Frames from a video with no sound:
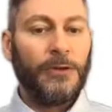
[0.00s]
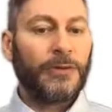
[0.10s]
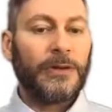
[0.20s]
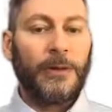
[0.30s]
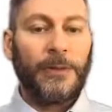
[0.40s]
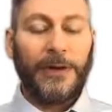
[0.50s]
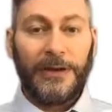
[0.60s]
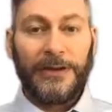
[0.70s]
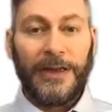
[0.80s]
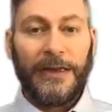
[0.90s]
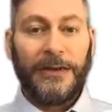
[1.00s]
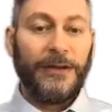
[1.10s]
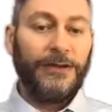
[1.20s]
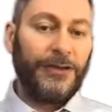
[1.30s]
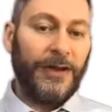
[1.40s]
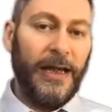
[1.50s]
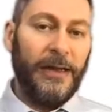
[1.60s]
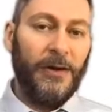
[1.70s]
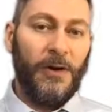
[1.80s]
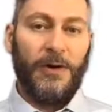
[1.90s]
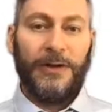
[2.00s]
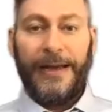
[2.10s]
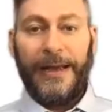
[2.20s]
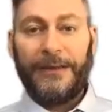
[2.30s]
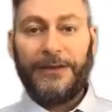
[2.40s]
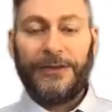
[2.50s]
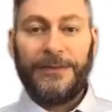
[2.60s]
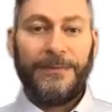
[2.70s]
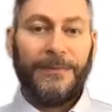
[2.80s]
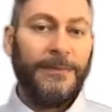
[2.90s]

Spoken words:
which one are we going to take, the J or the H?